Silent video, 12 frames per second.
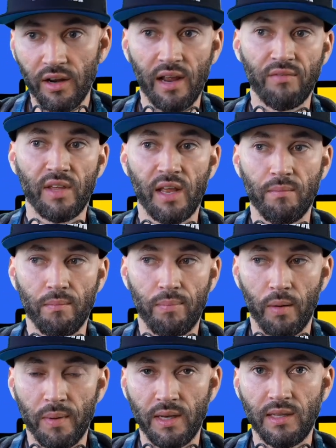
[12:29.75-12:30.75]
have to get
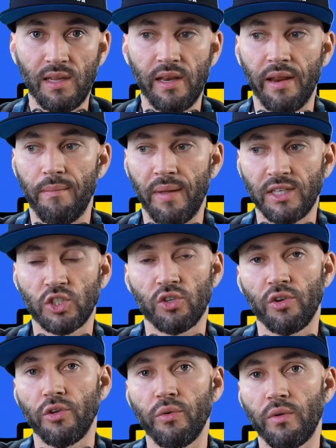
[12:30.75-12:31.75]
permitting and make sure
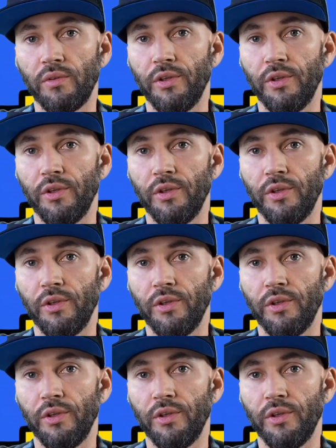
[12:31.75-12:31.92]
you